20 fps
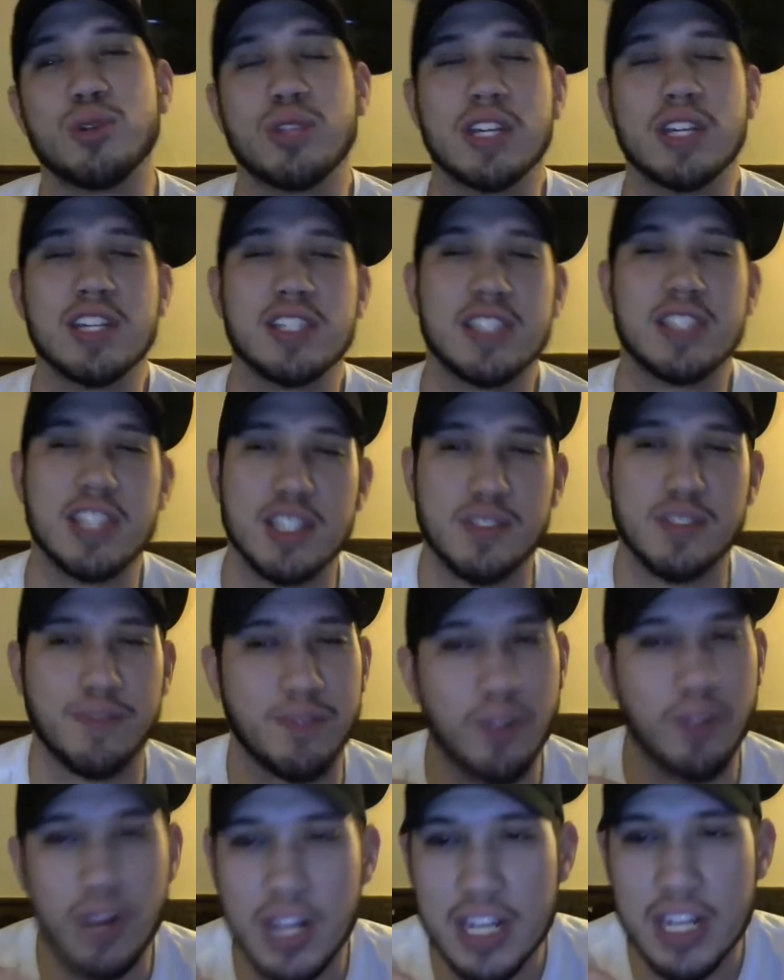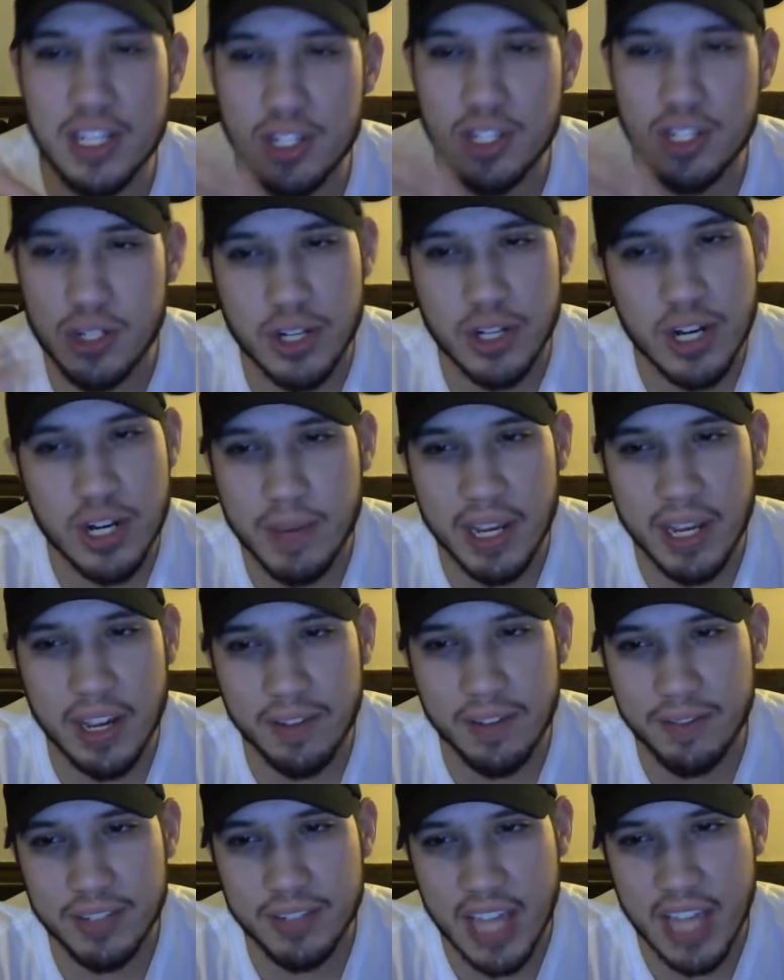this free streaming
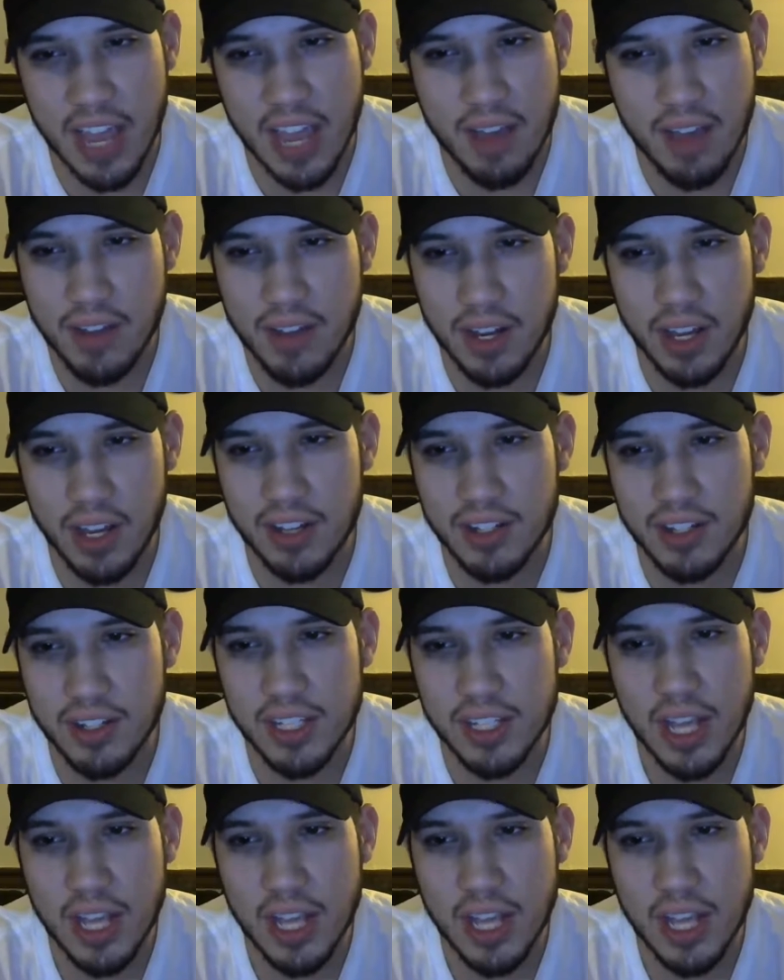of skate videos,